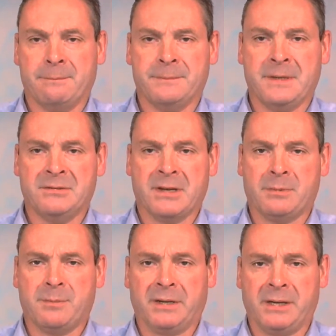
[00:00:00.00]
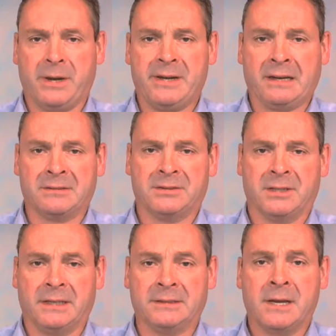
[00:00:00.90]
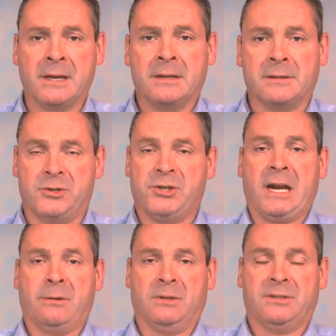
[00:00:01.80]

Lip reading: this type of bodyweight exercise. The general